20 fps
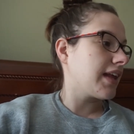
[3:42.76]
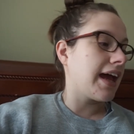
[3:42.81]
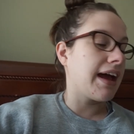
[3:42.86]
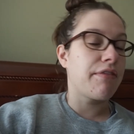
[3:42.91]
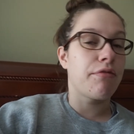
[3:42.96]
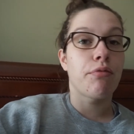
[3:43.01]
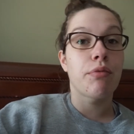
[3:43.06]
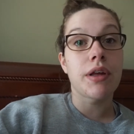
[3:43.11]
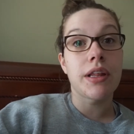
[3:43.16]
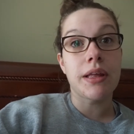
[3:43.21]

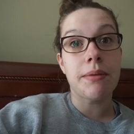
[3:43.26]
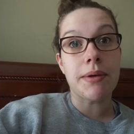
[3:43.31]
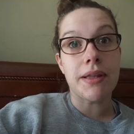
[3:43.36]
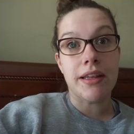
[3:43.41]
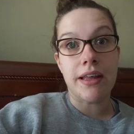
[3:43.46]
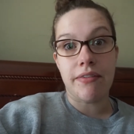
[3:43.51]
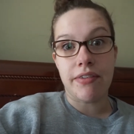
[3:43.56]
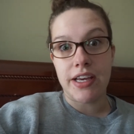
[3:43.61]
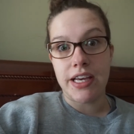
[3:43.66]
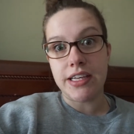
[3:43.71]
I've really
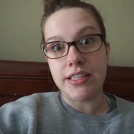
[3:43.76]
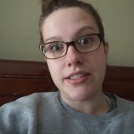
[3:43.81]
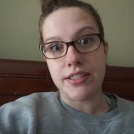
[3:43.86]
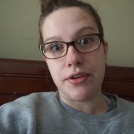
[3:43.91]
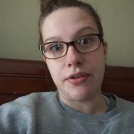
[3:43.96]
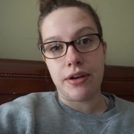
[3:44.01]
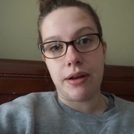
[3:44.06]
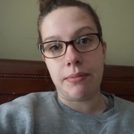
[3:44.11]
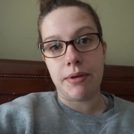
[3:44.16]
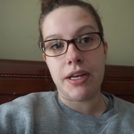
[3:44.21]
been loving it.
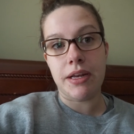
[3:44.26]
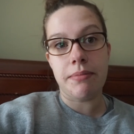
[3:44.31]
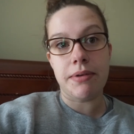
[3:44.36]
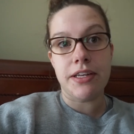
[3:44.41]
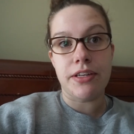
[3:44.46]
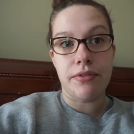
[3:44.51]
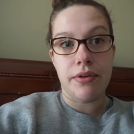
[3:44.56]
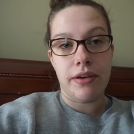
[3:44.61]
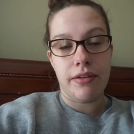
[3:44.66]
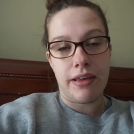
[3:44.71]
Soon I'm going to
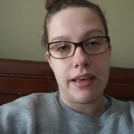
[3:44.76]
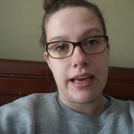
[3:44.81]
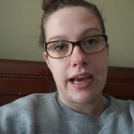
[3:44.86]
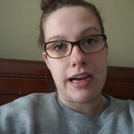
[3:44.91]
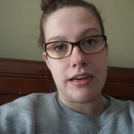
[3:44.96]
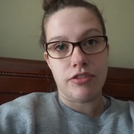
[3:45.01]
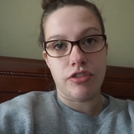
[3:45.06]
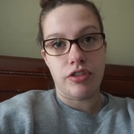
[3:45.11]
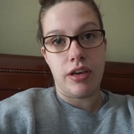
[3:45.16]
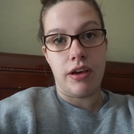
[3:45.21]
be doing like
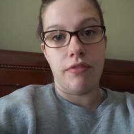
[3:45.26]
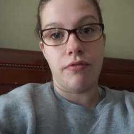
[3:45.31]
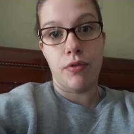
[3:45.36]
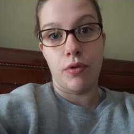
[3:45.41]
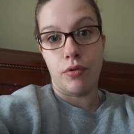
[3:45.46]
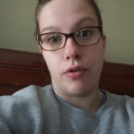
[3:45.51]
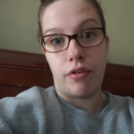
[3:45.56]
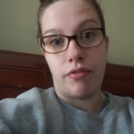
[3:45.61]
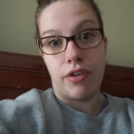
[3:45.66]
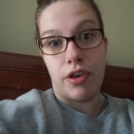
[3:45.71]
actually a
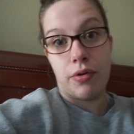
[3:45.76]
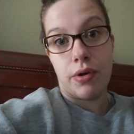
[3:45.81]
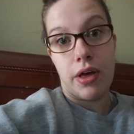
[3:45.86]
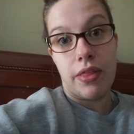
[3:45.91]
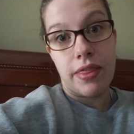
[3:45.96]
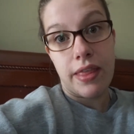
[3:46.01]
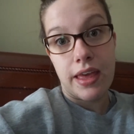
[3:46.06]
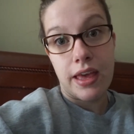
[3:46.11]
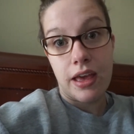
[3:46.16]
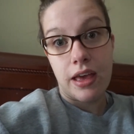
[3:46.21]
full review
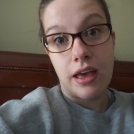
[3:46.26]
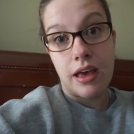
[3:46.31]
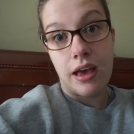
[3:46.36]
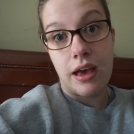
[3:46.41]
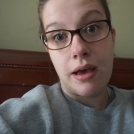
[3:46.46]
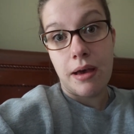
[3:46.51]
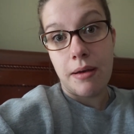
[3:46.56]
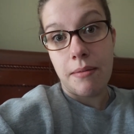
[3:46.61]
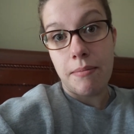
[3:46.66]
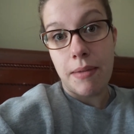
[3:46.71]
on the
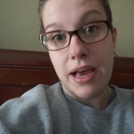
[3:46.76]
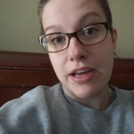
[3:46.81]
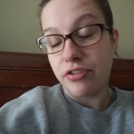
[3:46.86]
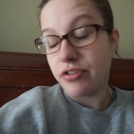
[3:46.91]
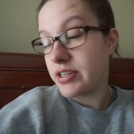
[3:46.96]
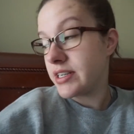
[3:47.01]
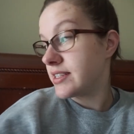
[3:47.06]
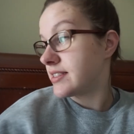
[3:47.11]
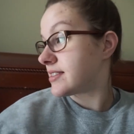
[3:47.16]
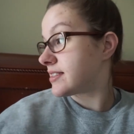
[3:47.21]

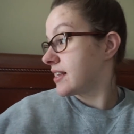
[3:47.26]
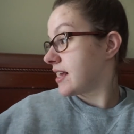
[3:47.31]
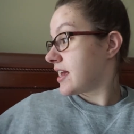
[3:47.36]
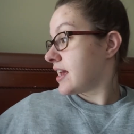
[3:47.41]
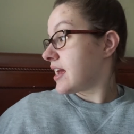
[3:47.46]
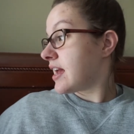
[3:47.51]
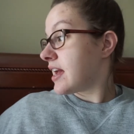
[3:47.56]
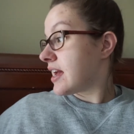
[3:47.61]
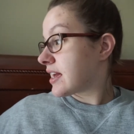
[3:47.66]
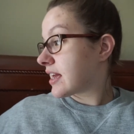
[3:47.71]
mattress
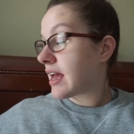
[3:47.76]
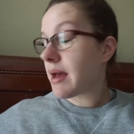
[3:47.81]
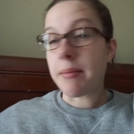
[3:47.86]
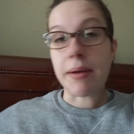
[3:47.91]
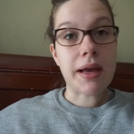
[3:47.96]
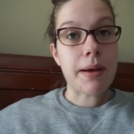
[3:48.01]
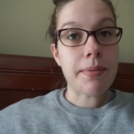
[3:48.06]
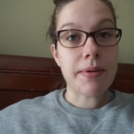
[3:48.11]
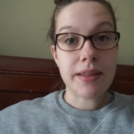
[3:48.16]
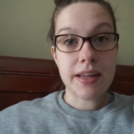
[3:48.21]

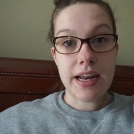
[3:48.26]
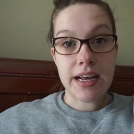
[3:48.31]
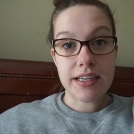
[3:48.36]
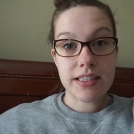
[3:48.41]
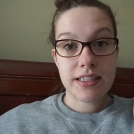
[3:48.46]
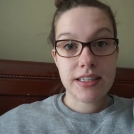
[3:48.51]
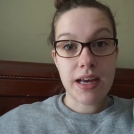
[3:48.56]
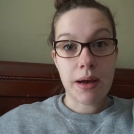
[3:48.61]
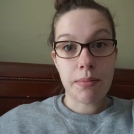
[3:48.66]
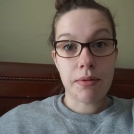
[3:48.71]
coming up in the
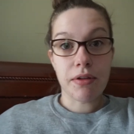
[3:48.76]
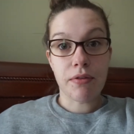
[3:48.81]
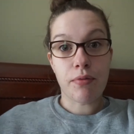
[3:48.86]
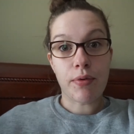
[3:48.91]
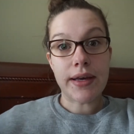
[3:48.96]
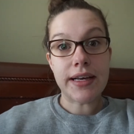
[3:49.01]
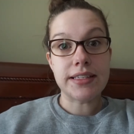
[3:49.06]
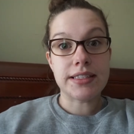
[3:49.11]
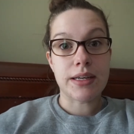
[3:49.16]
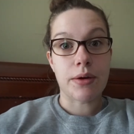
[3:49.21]
next couple of
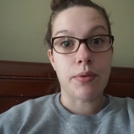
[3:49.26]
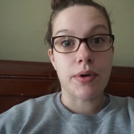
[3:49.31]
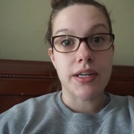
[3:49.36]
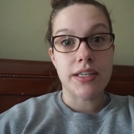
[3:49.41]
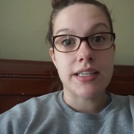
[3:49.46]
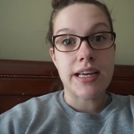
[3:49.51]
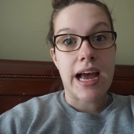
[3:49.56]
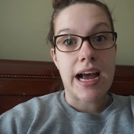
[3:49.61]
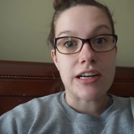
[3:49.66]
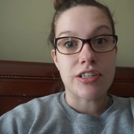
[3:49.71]
weeks. I
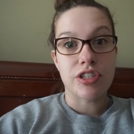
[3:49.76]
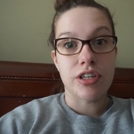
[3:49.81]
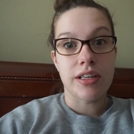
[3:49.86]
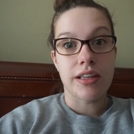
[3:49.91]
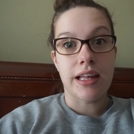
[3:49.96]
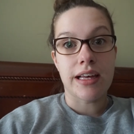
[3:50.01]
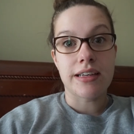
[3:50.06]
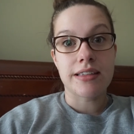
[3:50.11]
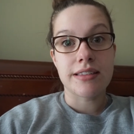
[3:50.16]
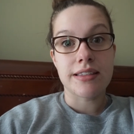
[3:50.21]
wanted to actually
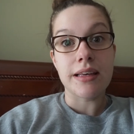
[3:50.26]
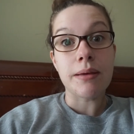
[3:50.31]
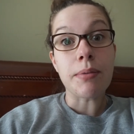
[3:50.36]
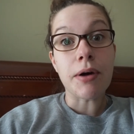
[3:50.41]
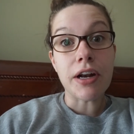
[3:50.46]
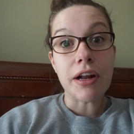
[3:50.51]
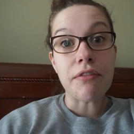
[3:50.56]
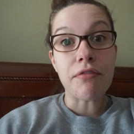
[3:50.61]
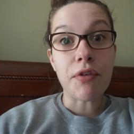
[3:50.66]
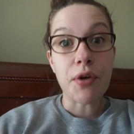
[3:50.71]
like sleep
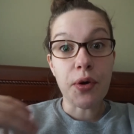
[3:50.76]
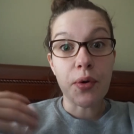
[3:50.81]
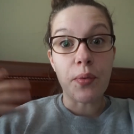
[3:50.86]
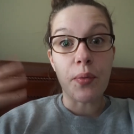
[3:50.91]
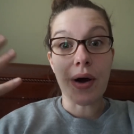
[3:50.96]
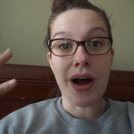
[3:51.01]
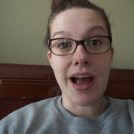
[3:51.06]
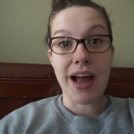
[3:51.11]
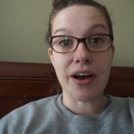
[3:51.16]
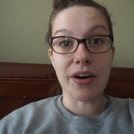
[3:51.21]
on it for a
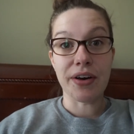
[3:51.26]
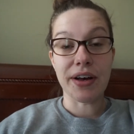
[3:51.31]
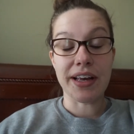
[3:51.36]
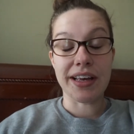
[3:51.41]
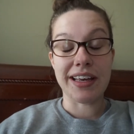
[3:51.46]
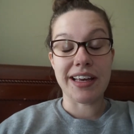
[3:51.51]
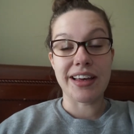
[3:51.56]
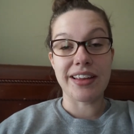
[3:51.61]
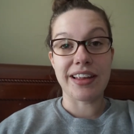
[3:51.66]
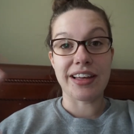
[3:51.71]
while
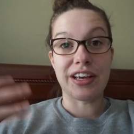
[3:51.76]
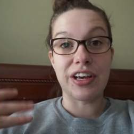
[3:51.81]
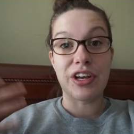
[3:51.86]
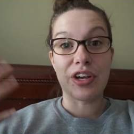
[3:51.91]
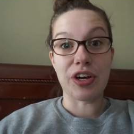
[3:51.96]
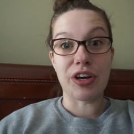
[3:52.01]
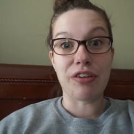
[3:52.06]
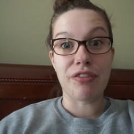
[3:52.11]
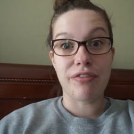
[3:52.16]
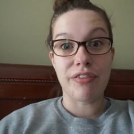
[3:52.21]
and get like a
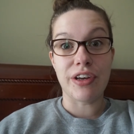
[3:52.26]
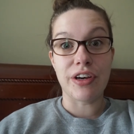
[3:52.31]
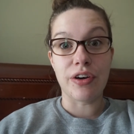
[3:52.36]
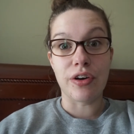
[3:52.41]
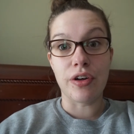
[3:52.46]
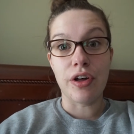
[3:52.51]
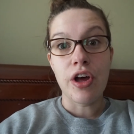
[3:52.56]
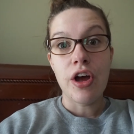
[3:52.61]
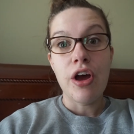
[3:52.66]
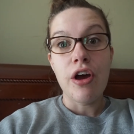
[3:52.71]
good
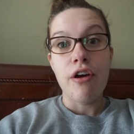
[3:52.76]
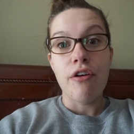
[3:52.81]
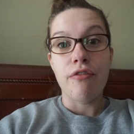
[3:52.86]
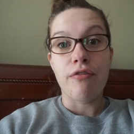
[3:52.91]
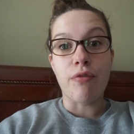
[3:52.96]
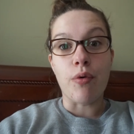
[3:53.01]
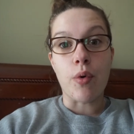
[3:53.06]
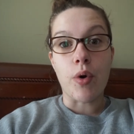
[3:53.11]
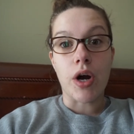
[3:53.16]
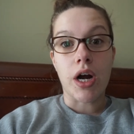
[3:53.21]
feel
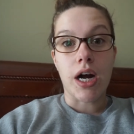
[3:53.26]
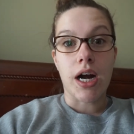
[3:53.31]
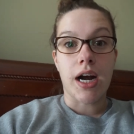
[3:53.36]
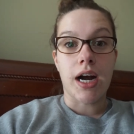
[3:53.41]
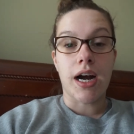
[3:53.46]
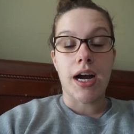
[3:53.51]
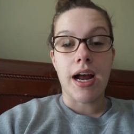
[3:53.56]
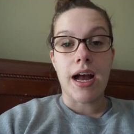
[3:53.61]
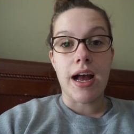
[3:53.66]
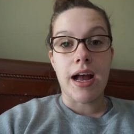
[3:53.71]

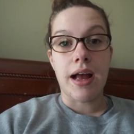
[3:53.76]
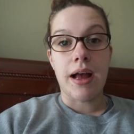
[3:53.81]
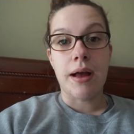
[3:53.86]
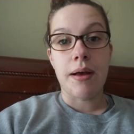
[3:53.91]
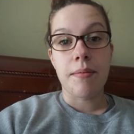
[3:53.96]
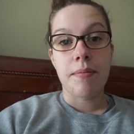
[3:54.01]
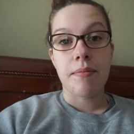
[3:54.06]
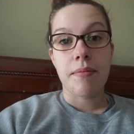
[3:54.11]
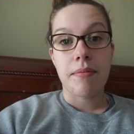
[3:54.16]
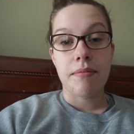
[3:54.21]
for
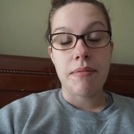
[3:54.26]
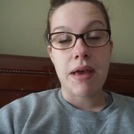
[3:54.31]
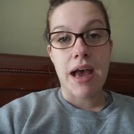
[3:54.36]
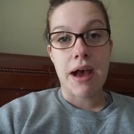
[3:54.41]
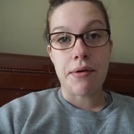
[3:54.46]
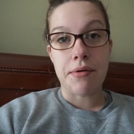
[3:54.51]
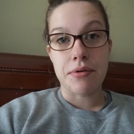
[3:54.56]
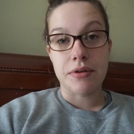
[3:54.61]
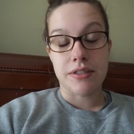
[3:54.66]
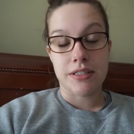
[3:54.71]

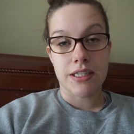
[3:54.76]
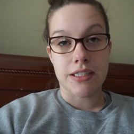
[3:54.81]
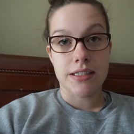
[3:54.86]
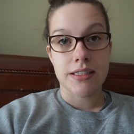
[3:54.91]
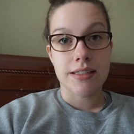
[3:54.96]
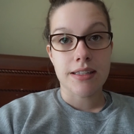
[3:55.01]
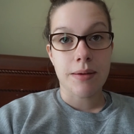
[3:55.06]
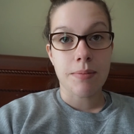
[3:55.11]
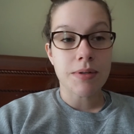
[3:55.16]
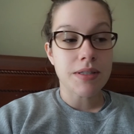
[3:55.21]
how it was gonna
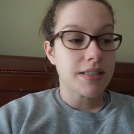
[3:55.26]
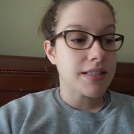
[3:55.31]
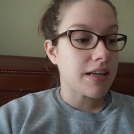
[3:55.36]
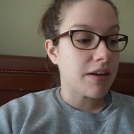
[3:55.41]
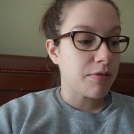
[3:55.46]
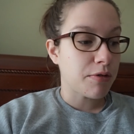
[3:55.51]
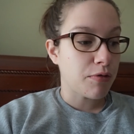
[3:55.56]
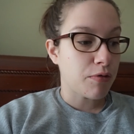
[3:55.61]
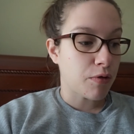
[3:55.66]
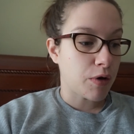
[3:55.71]
sleep and
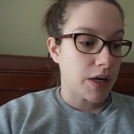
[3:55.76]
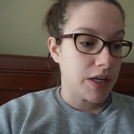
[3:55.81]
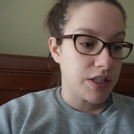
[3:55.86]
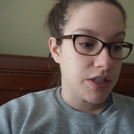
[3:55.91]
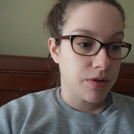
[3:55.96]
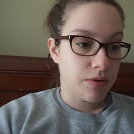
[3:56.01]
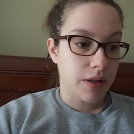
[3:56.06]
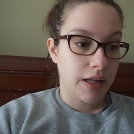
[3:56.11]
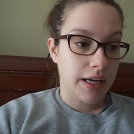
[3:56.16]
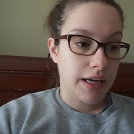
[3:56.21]
stuff before I
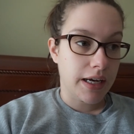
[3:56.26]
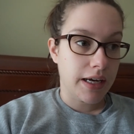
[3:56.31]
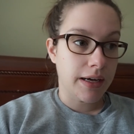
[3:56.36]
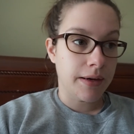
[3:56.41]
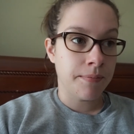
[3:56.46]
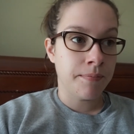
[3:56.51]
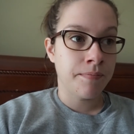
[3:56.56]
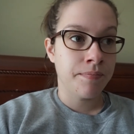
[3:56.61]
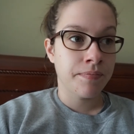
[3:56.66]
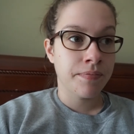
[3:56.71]
do like
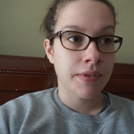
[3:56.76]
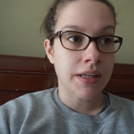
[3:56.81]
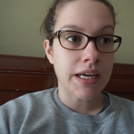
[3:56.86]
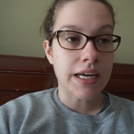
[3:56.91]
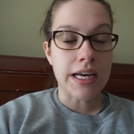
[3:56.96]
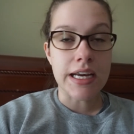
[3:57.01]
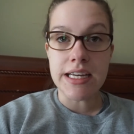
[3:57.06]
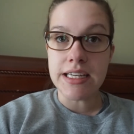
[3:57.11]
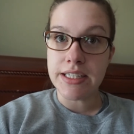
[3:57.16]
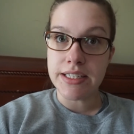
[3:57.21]
a
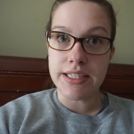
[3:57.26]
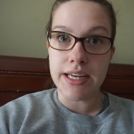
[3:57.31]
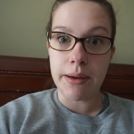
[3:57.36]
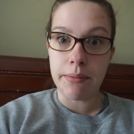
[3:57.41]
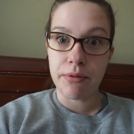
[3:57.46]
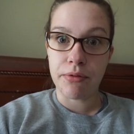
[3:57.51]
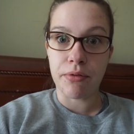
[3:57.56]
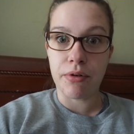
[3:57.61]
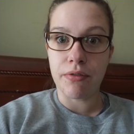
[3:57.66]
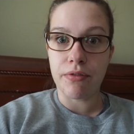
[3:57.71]

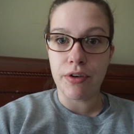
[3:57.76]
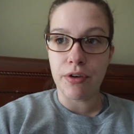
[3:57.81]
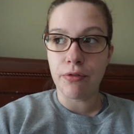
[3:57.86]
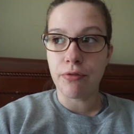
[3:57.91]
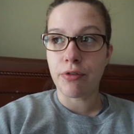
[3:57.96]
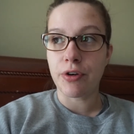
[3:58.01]
in-depth review